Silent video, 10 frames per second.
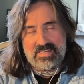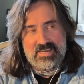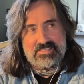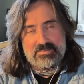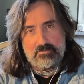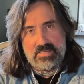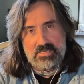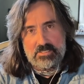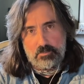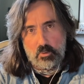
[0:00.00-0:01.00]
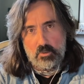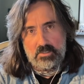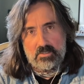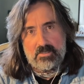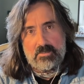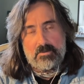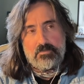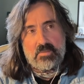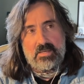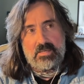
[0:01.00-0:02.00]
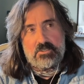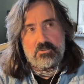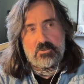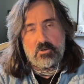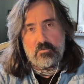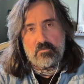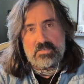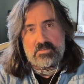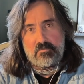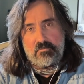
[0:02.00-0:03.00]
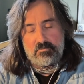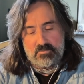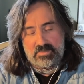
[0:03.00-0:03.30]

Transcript: And to make his point, he took off his f-